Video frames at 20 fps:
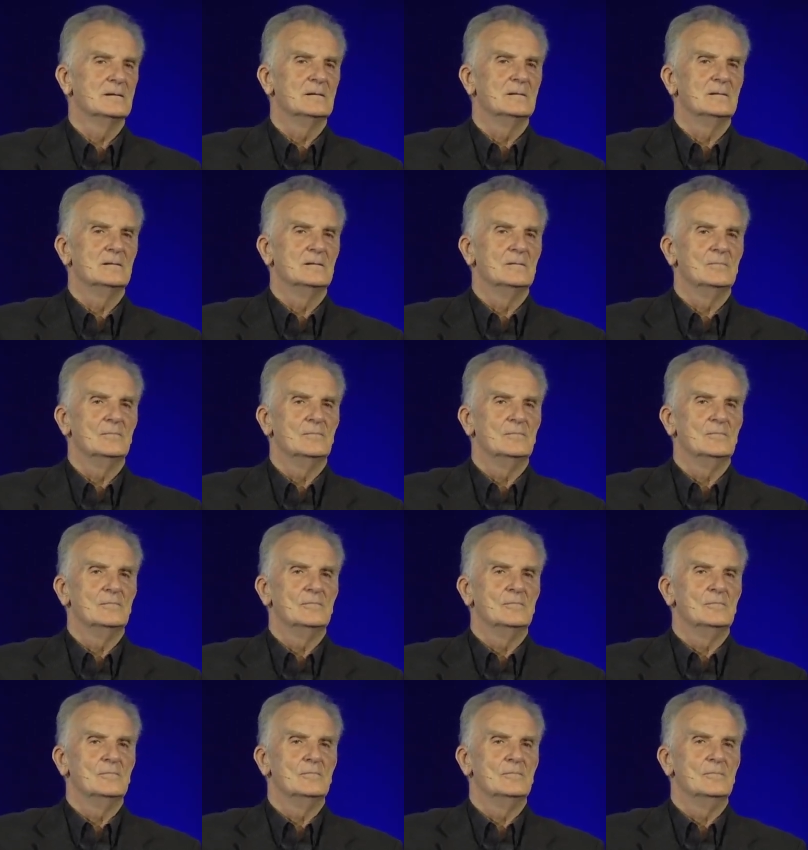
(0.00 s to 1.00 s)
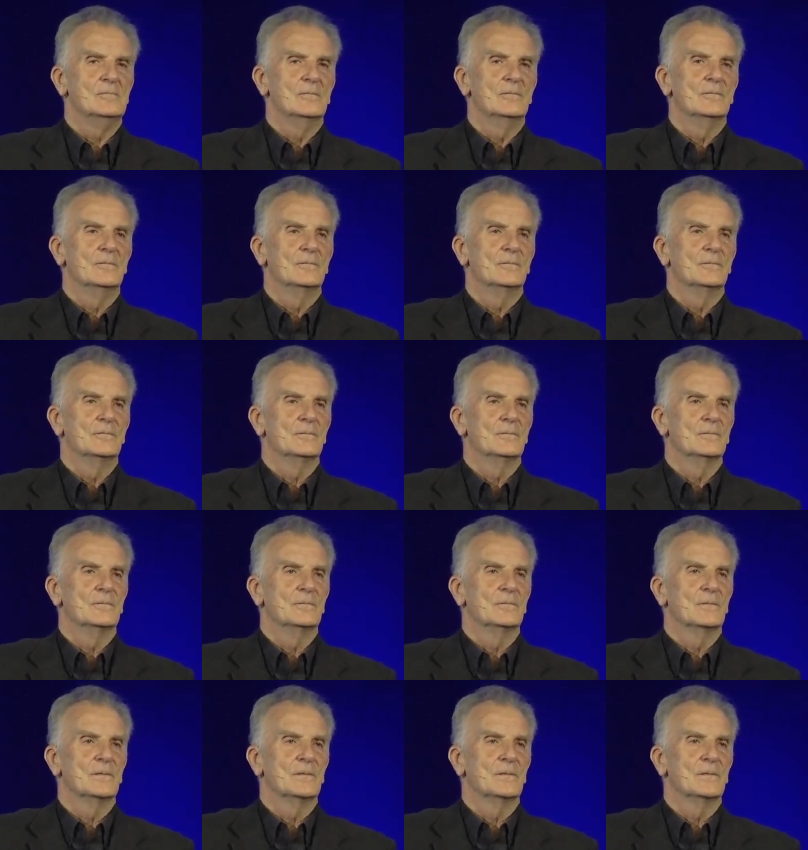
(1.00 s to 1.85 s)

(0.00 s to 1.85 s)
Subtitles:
(no one is talking)